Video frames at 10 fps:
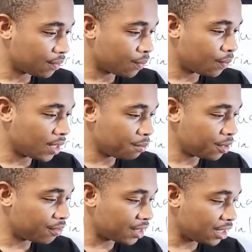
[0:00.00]
What
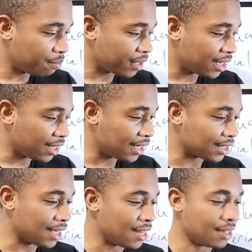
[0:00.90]
move did he play
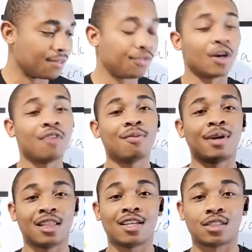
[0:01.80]
next? And for
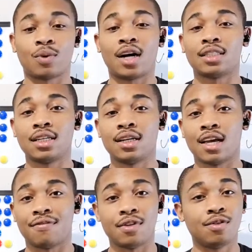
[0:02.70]
everybody that is watching,
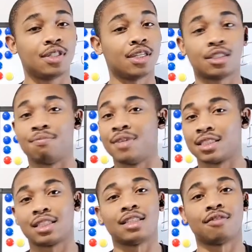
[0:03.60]
if you just
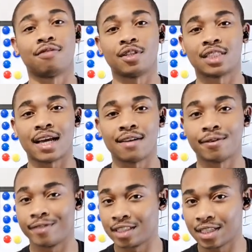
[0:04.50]
missed like the first half
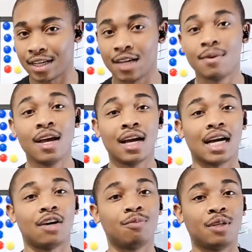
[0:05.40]
of this game,
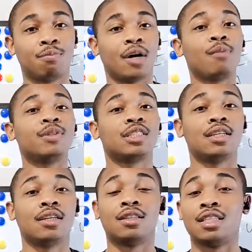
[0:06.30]
I will be
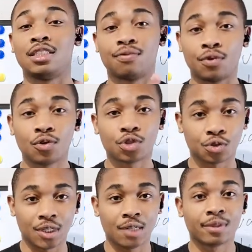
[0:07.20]
publishing these full
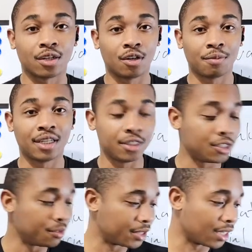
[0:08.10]
streams on my
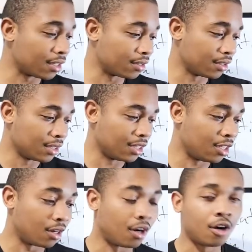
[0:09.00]
YouTube channel.
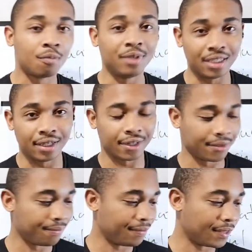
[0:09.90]
They'll all be
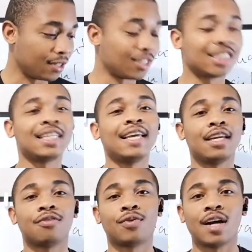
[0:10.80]
here. They're going to stay
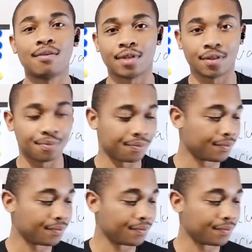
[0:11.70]
here forever.